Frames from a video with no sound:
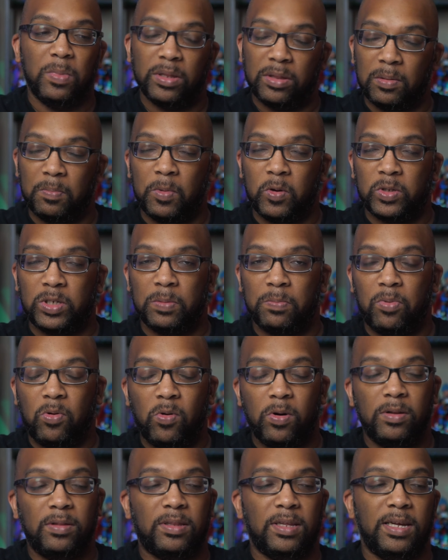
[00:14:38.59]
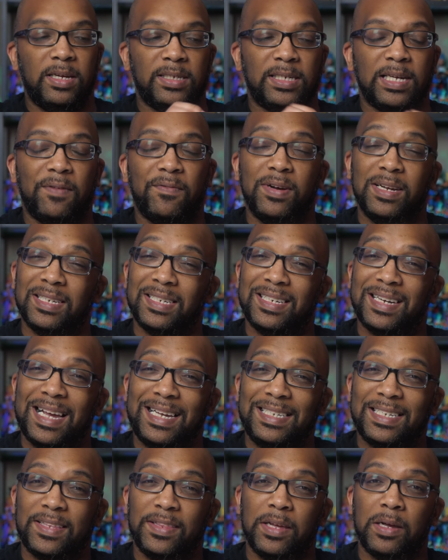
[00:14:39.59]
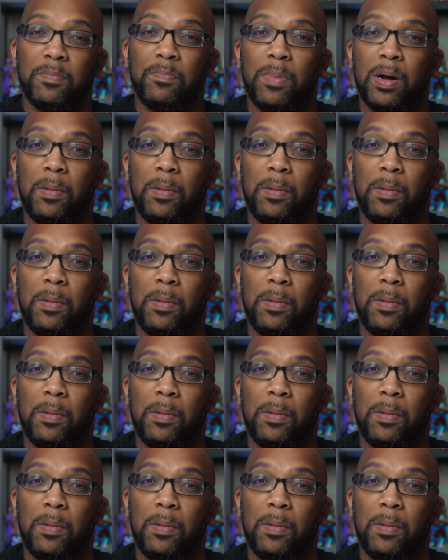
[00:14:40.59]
but the most important thing is having this nice thick